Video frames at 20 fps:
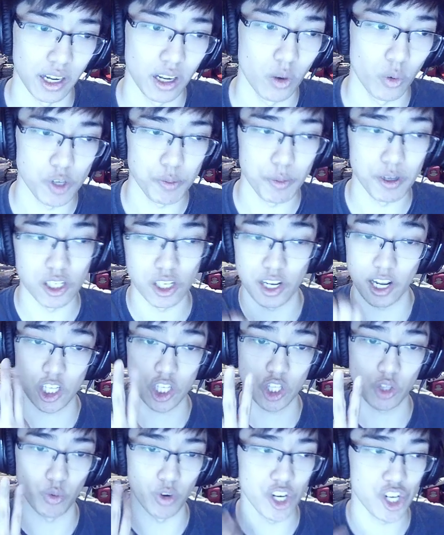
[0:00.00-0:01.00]
which means it takes
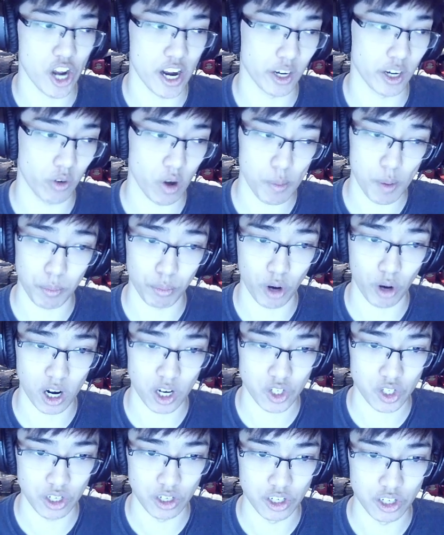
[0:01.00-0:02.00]
3 Shine Greymon
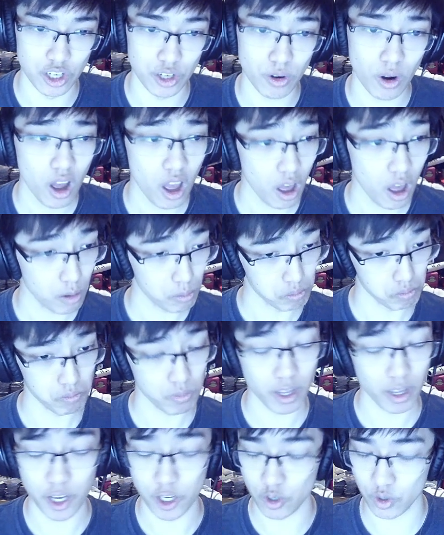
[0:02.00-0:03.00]
procs to do.
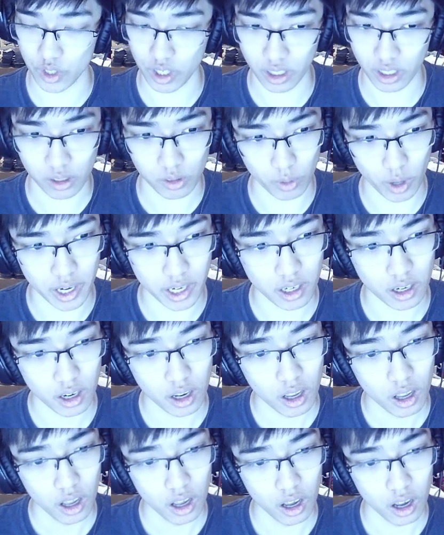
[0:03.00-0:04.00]
Interesting, right?
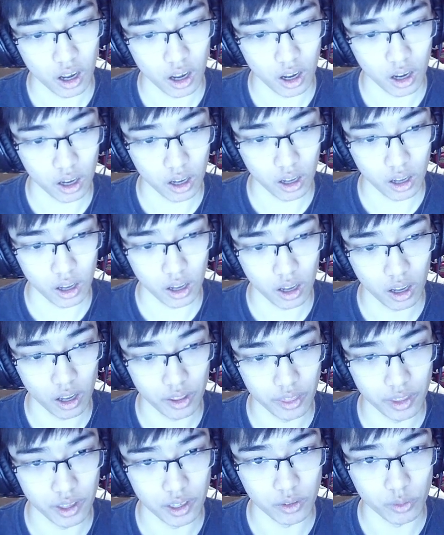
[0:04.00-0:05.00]

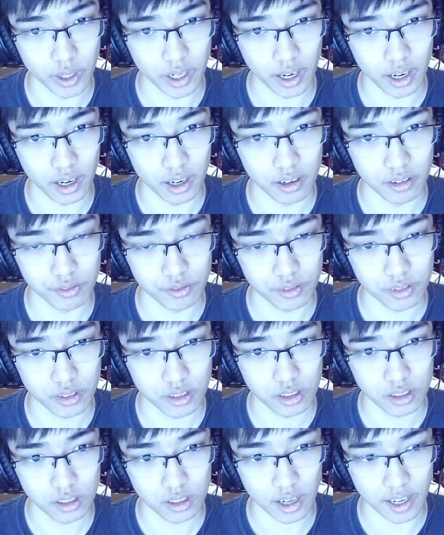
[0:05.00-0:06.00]
And then we have
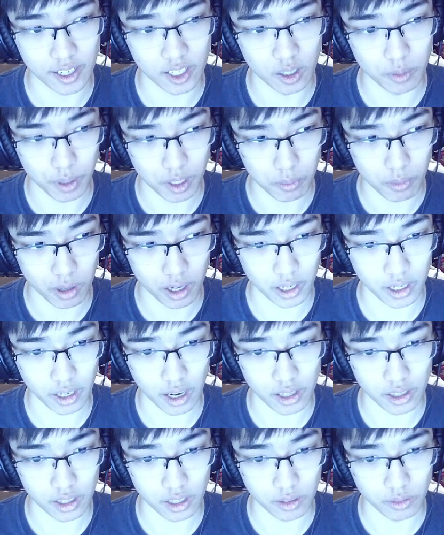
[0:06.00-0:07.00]
Dino Beamon,
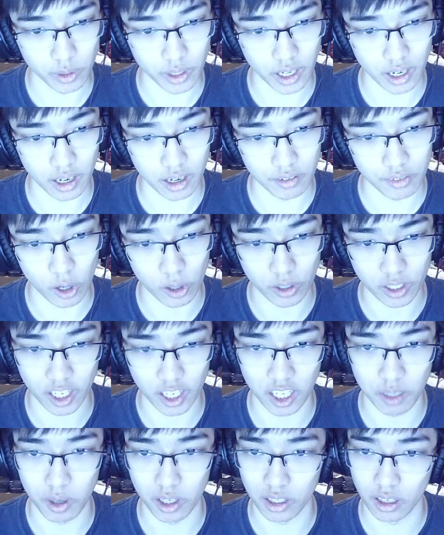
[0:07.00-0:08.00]
and then we have our
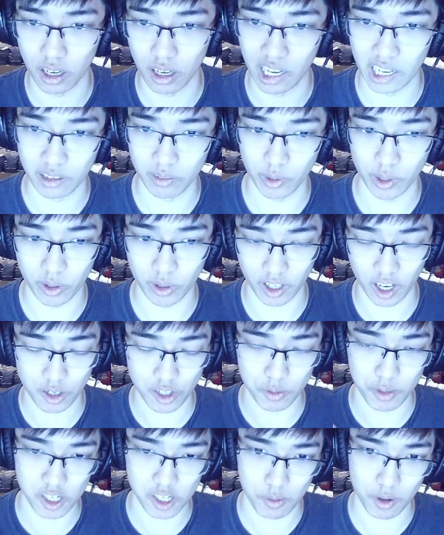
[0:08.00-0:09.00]
Arcanimon, and we don't care too
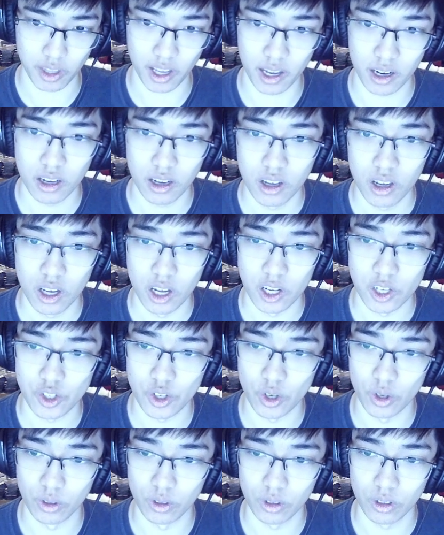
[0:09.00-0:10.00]
much about that. And
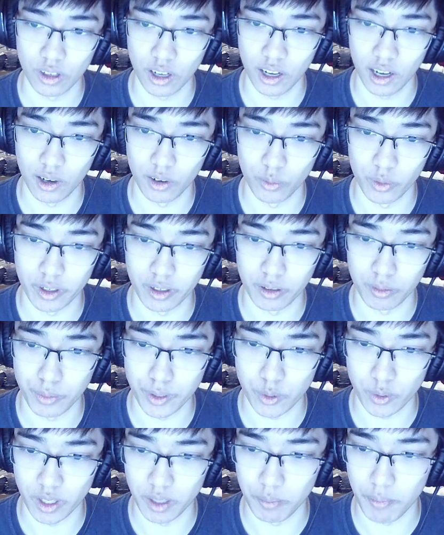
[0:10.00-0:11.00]
so we are
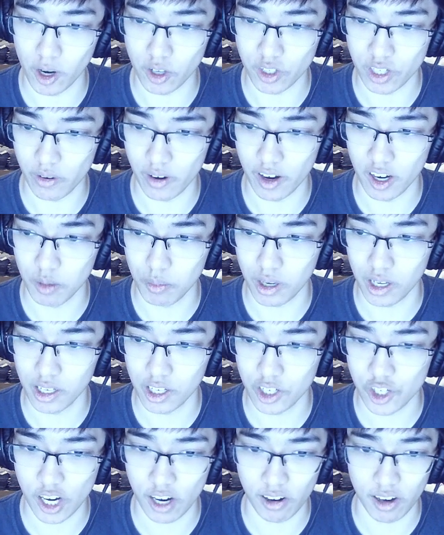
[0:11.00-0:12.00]
between Metal Tyrannomon,
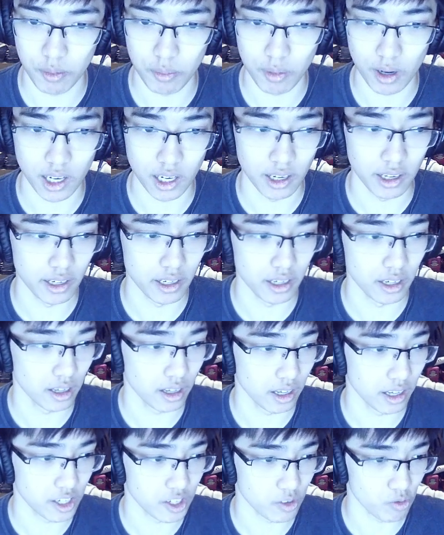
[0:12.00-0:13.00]
Cherrymon,
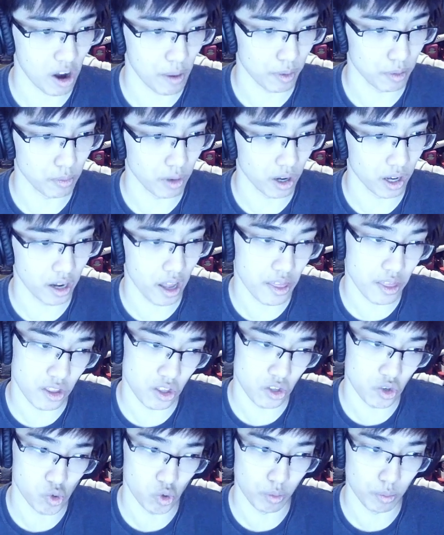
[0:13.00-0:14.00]
Rapidmon, and
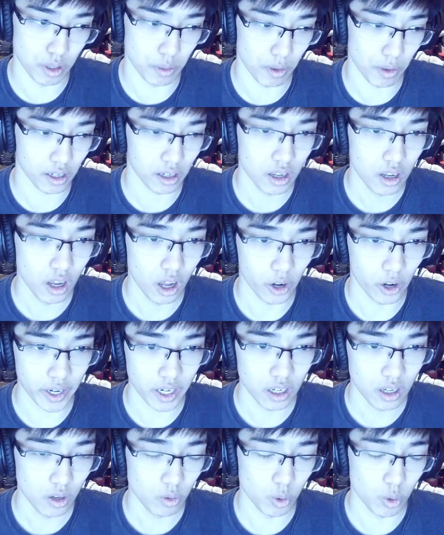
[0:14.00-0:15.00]
then Jewel Beamon. Okay,
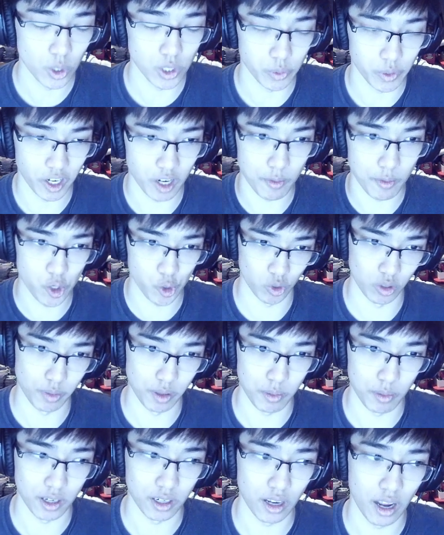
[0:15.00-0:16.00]
well, do we care about Jewel
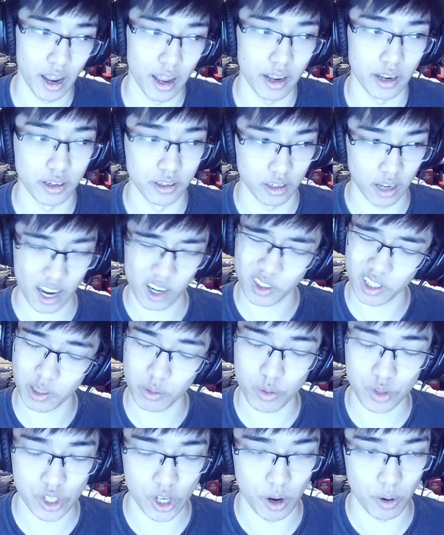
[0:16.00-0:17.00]
Beamon? And I don't
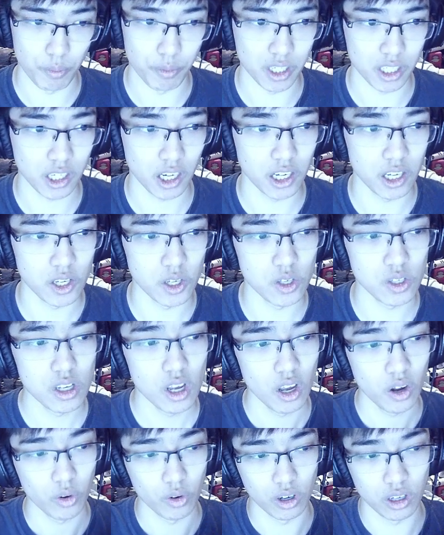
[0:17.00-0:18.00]
think so, because
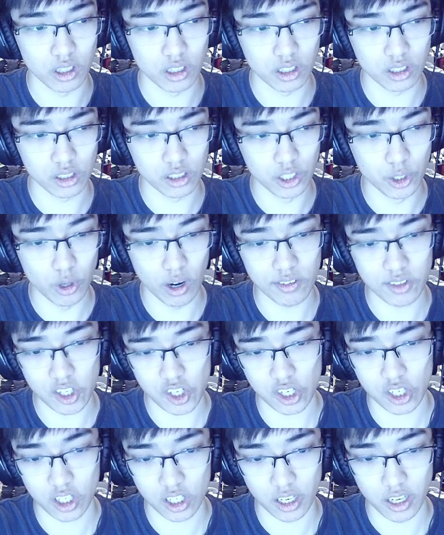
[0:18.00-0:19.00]
you have such
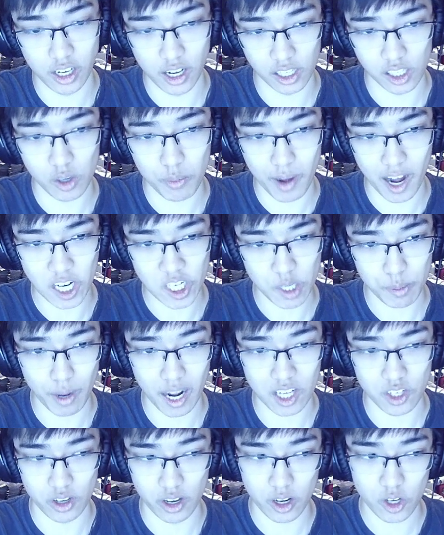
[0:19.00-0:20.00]
a good yellow matchup
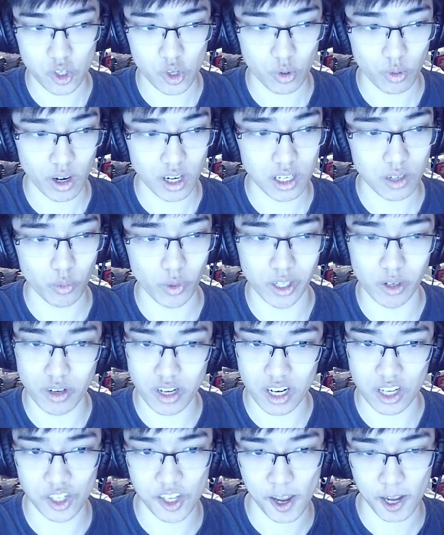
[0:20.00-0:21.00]
as it is already, we don't
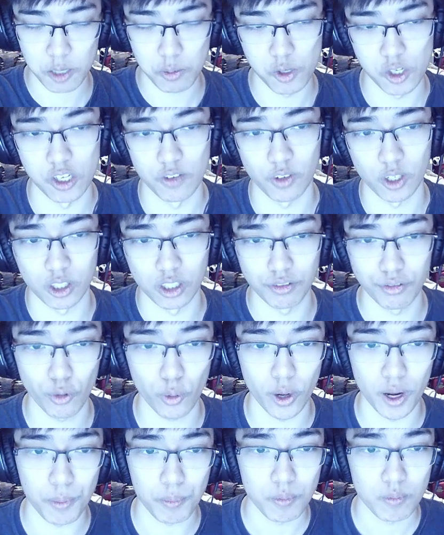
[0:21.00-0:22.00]
need a tech specifically for
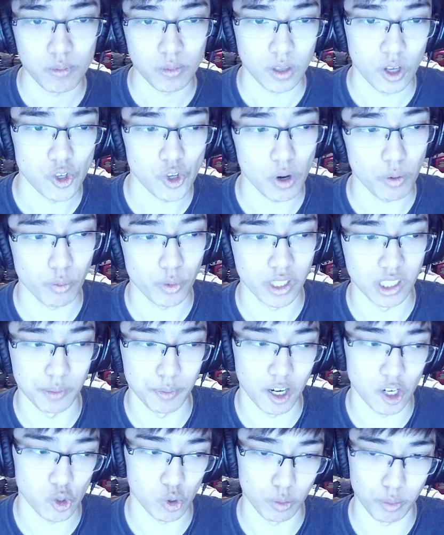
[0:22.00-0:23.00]
it. So we
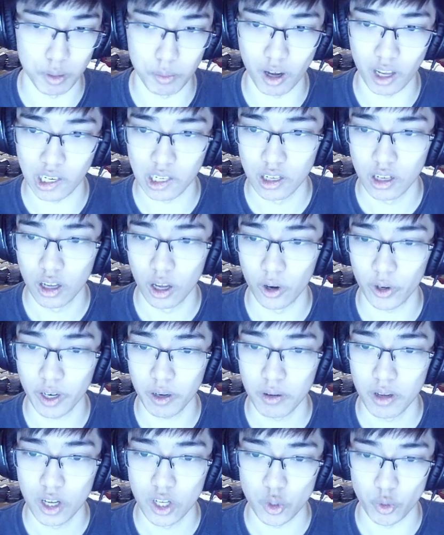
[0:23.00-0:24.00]
eliminate Jewel Beamon. Okay,
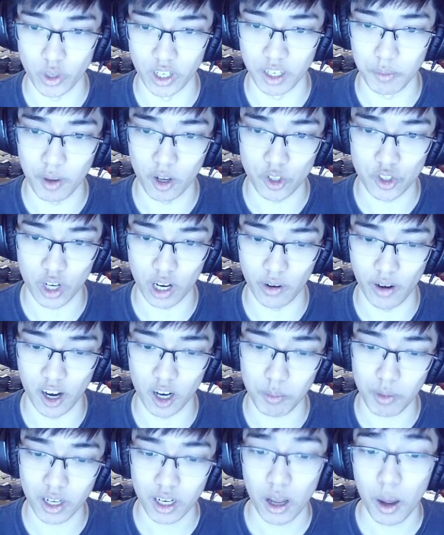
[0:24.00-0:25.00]
do we need Metal
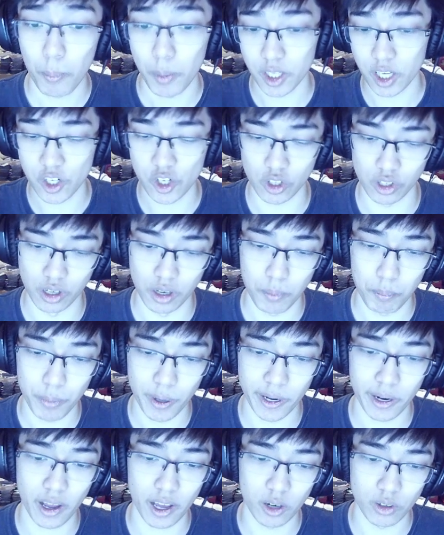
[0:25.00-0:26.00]
Tyrannomon? Potentially,
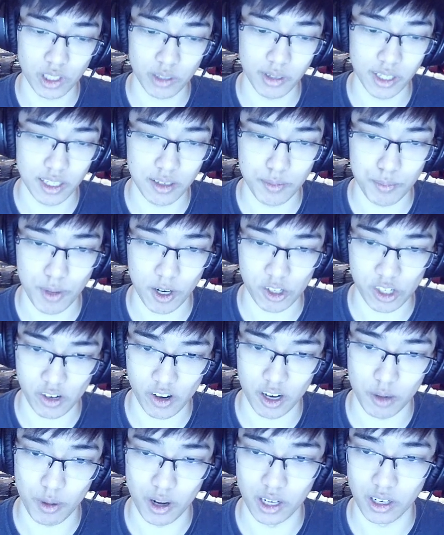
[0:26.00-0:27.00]
but I don't think we need Metal
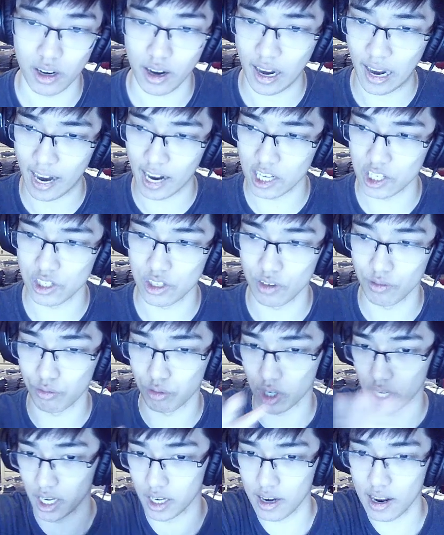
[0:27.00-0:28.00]
Tyrannomon as of
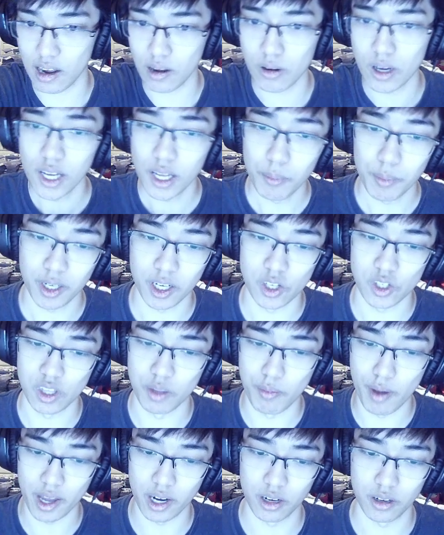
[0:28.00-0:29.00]
right now because the
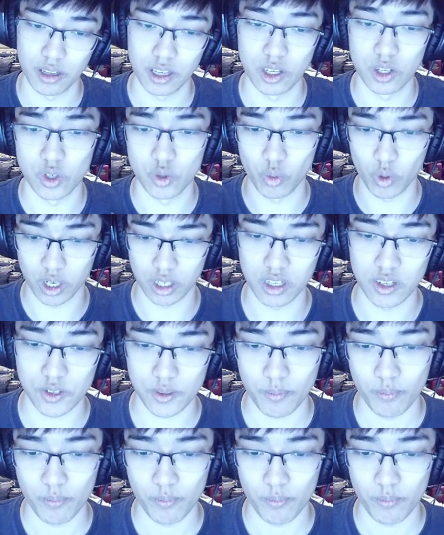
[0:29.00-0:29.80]
meta is what it is.